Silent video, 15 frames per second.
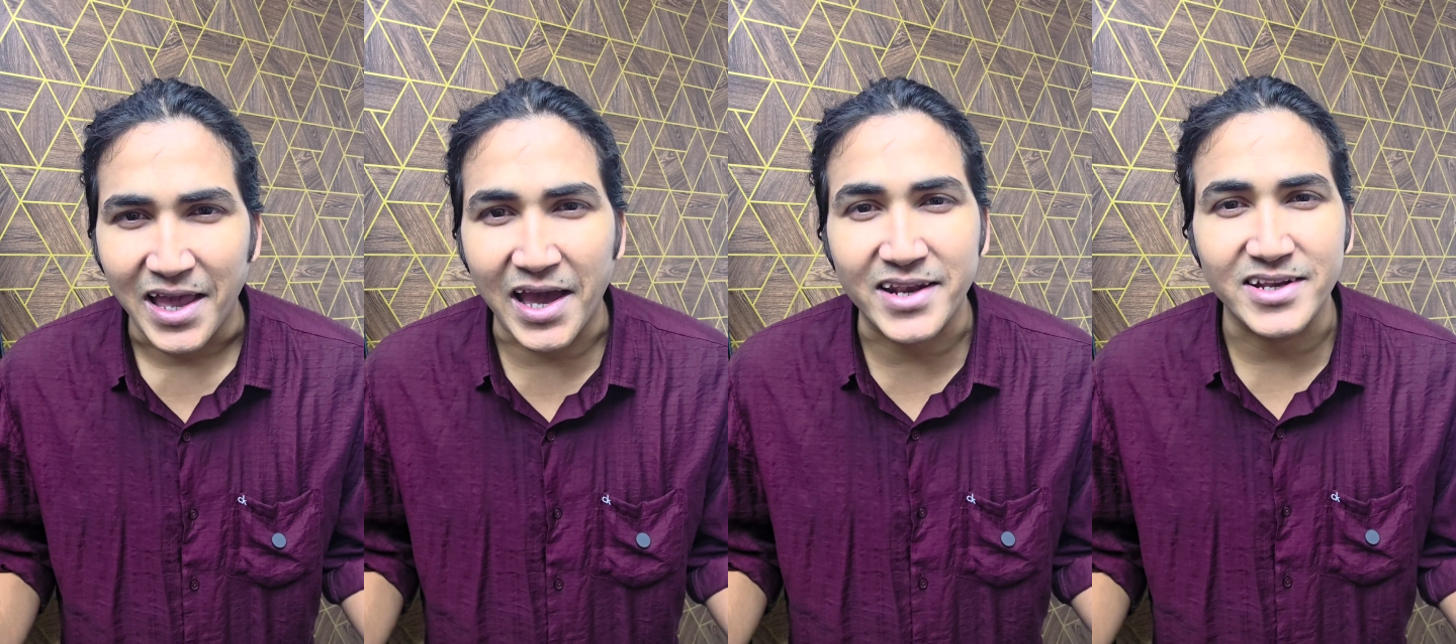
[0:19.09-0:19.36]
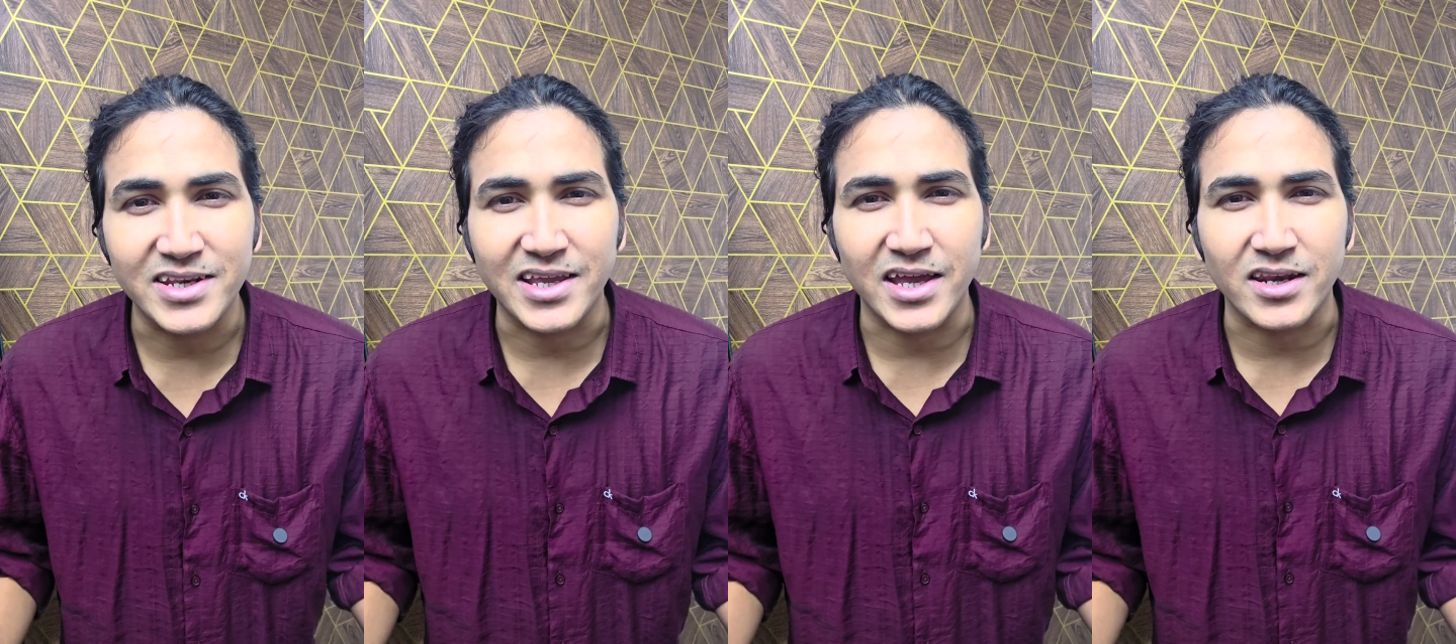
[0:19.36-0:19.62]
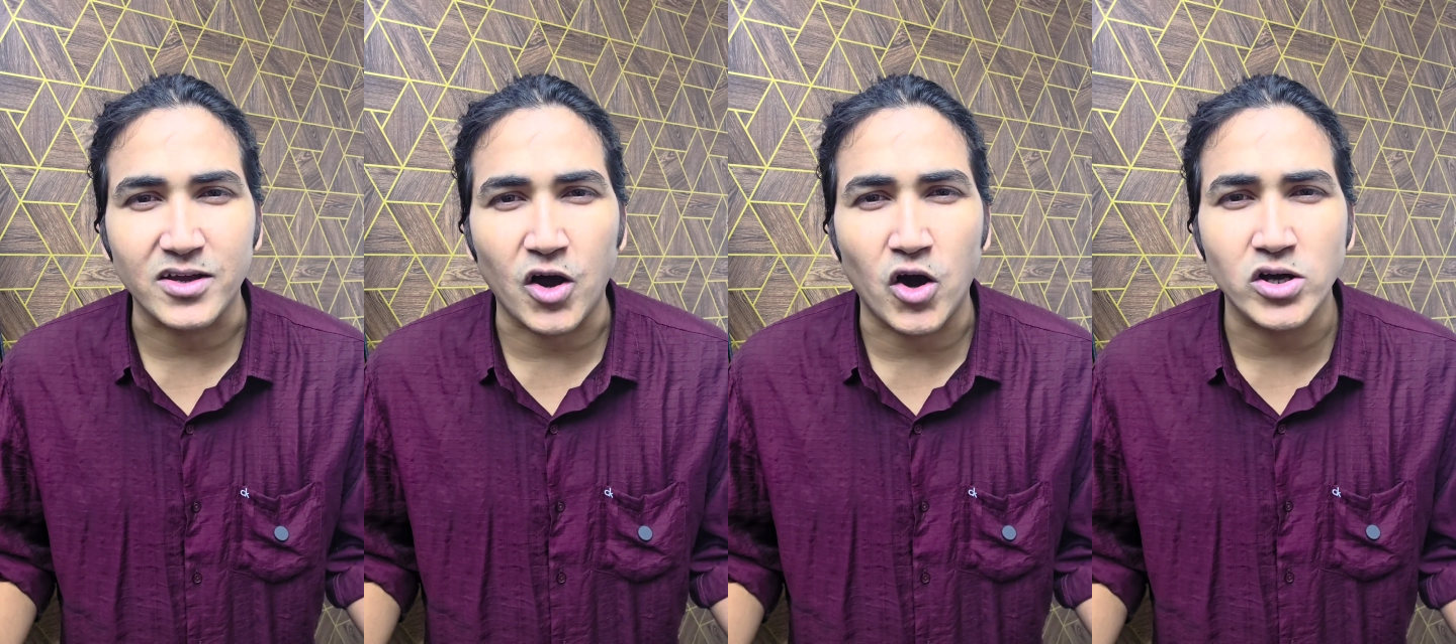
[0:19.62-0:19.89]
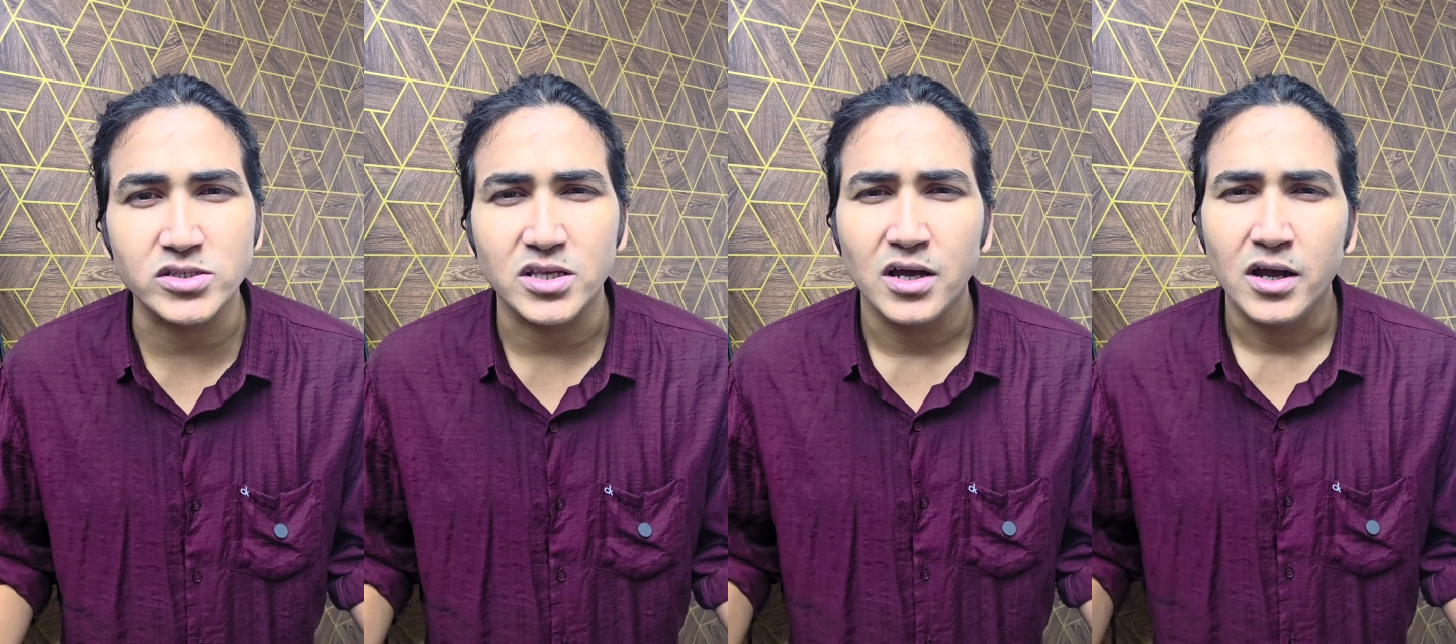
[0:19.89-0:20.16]
and it can
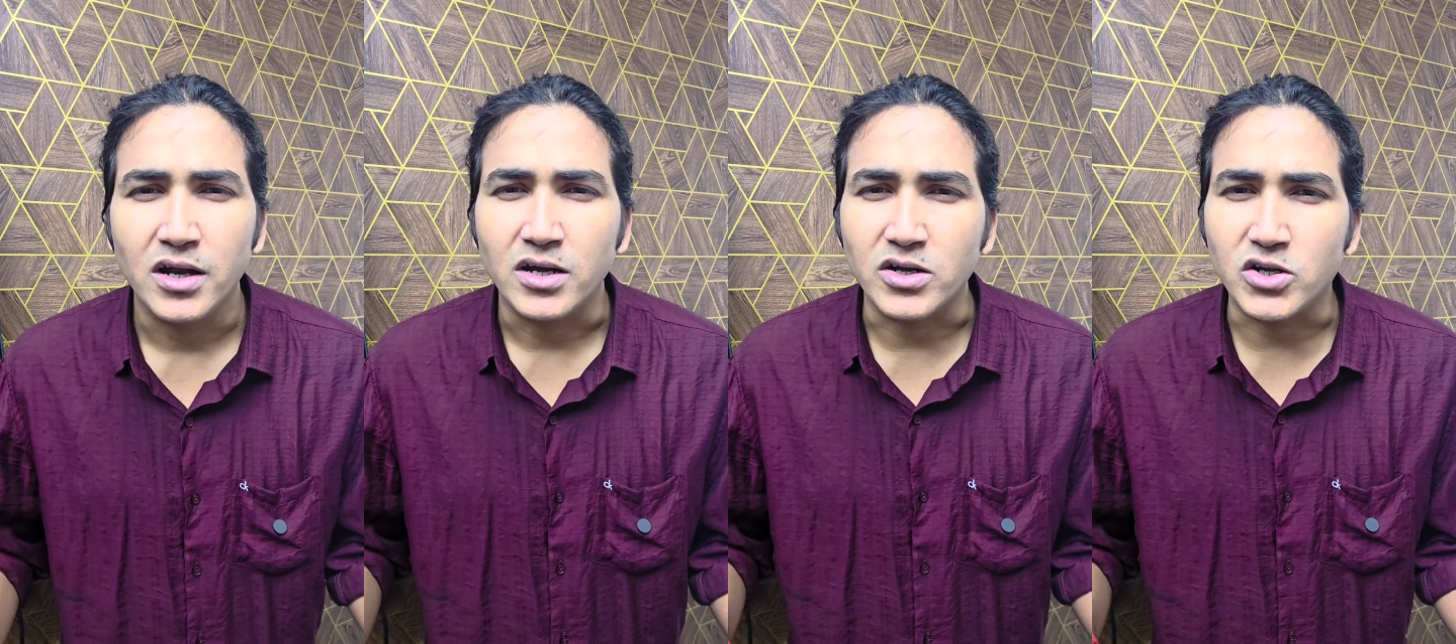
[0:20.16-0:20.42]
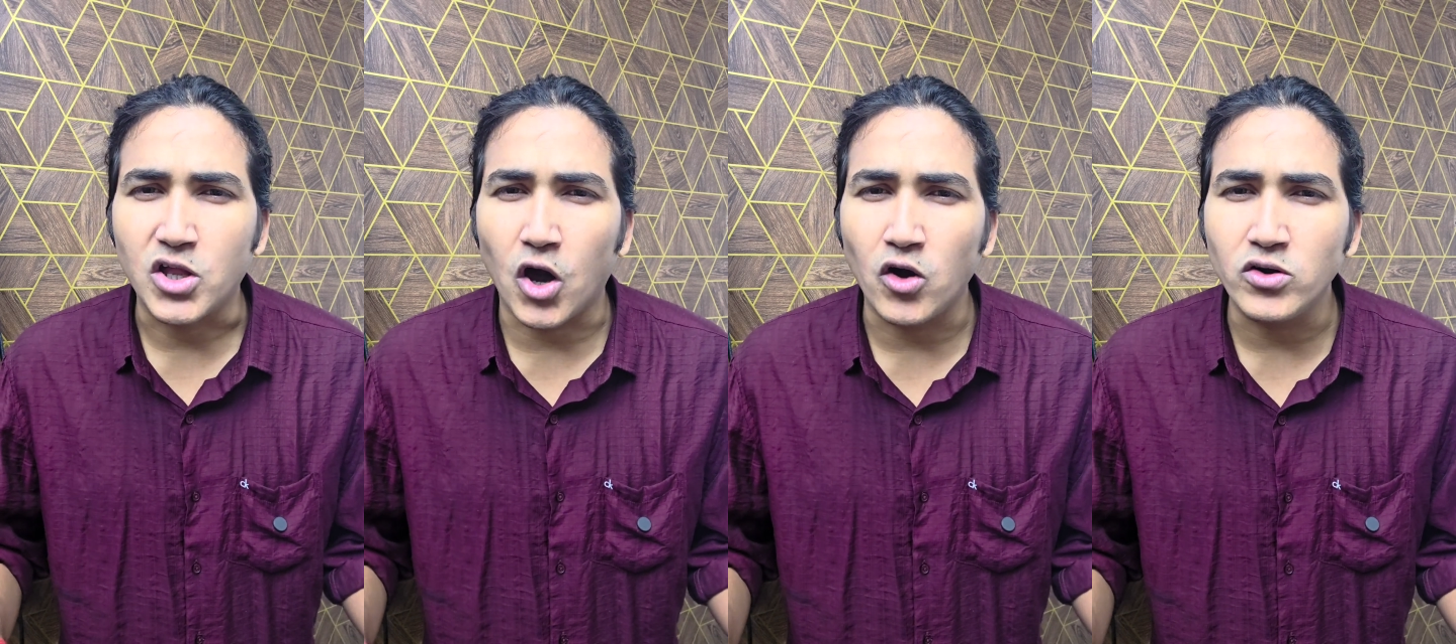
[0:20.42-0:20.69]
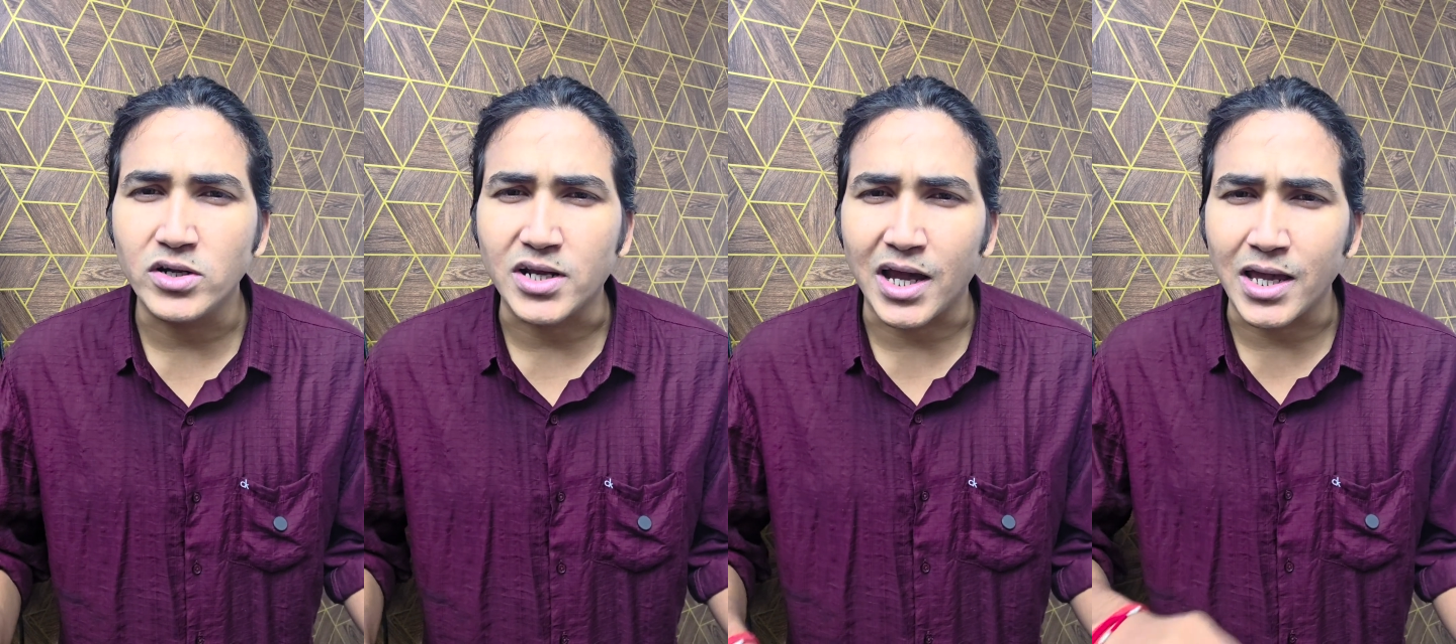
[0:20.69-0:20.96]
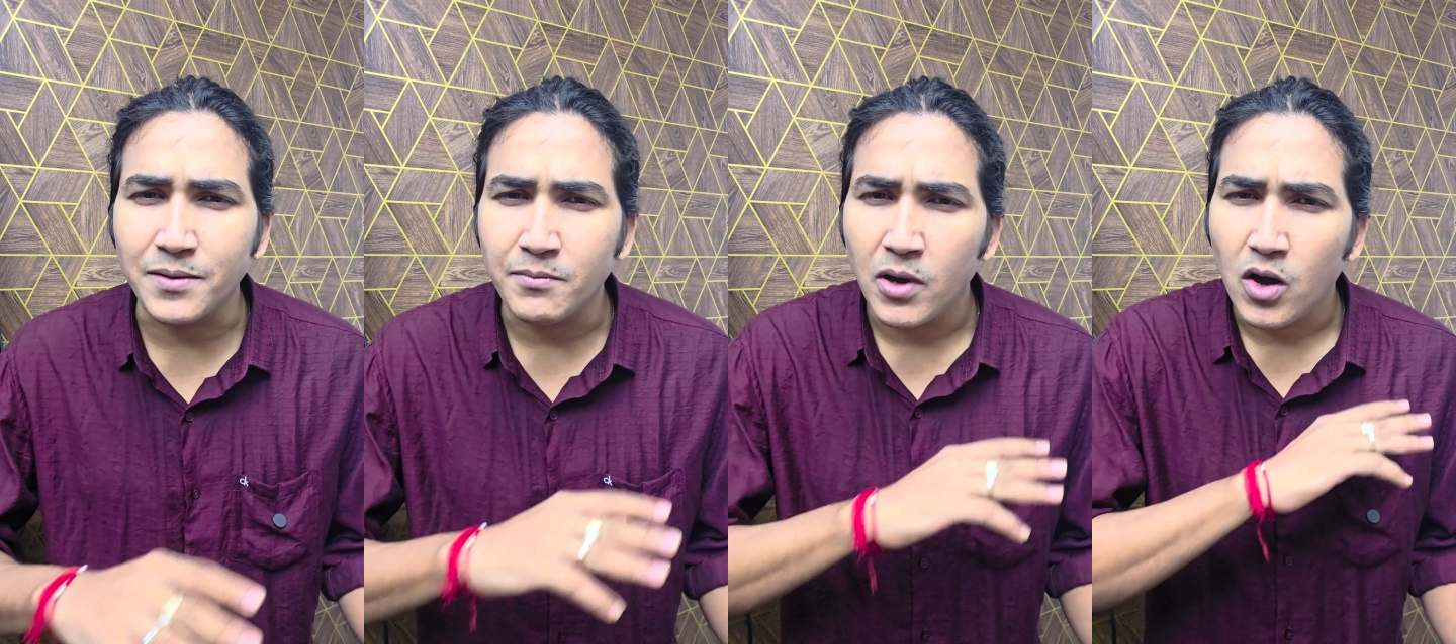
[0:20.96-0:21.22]
cause
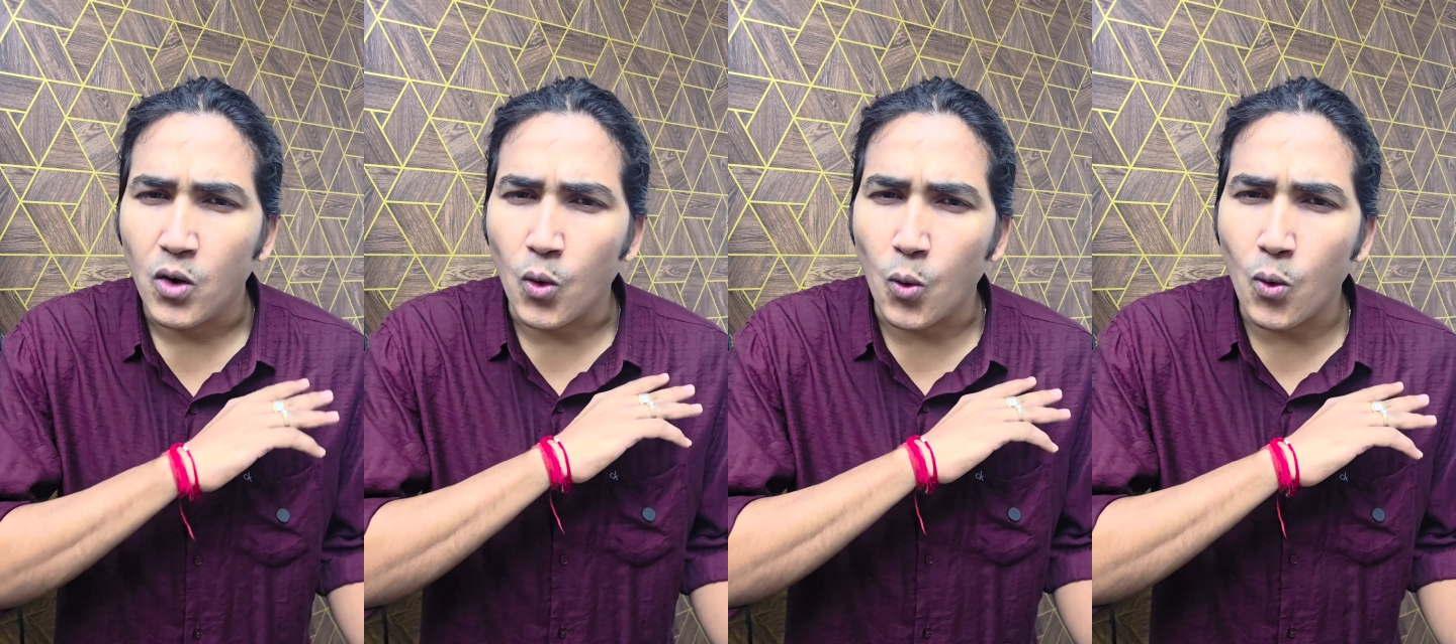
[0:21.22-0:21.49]
downtime